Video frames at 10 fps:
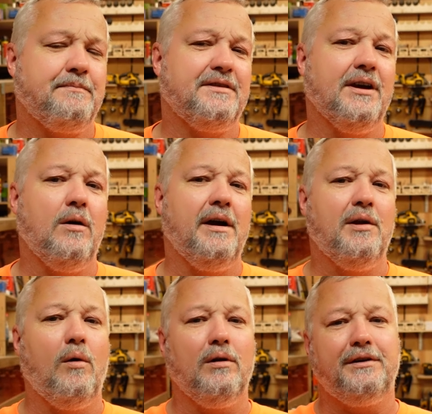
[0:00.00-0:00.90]
So
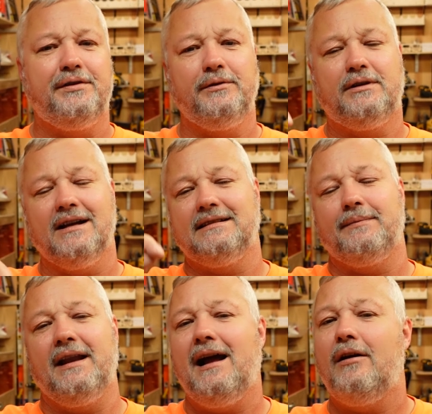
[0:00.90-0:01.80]
in order to cut
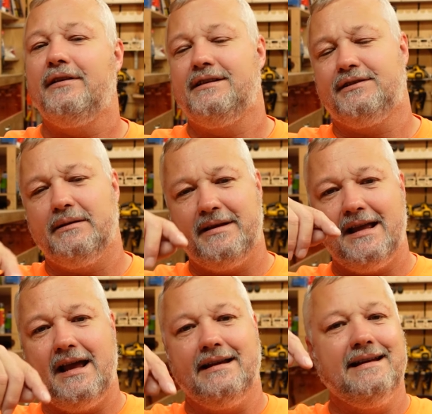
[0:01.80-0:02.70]
something out, it's going to
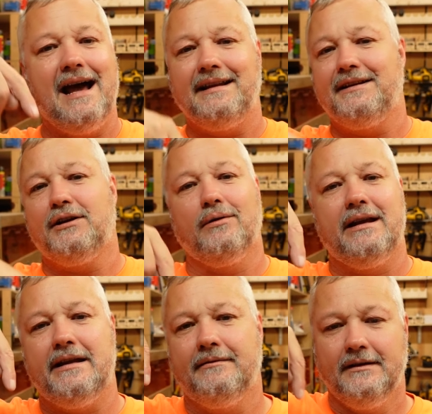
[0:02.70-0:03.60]
be a 90
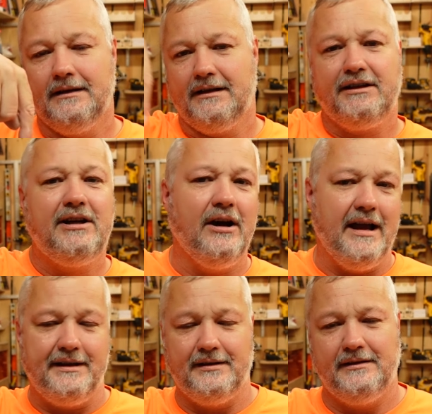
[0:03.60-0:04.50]
degree
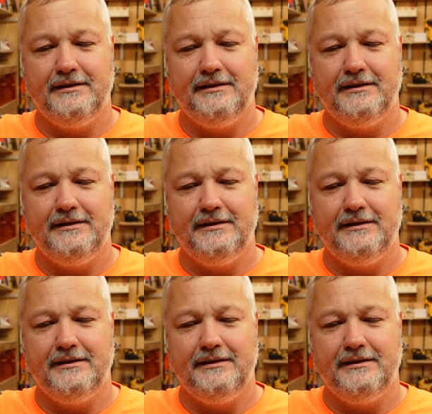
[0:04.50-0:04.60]
cut.